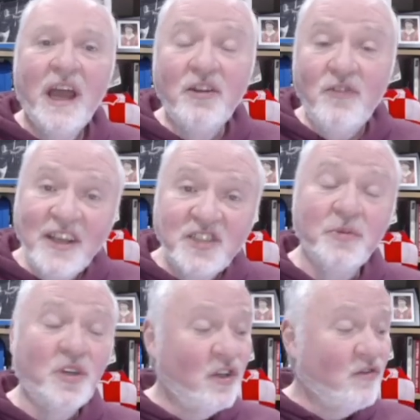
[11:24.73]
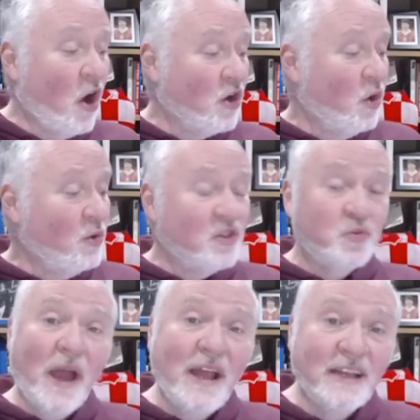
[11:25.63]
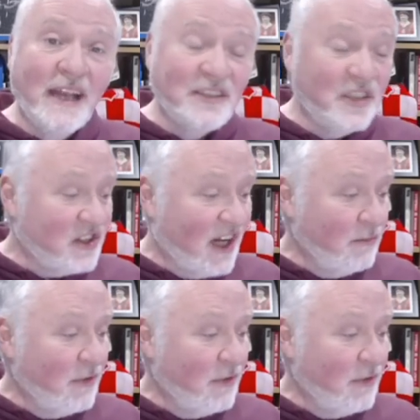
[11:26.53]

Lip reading: And Wrexham could have got a goal as well in added time.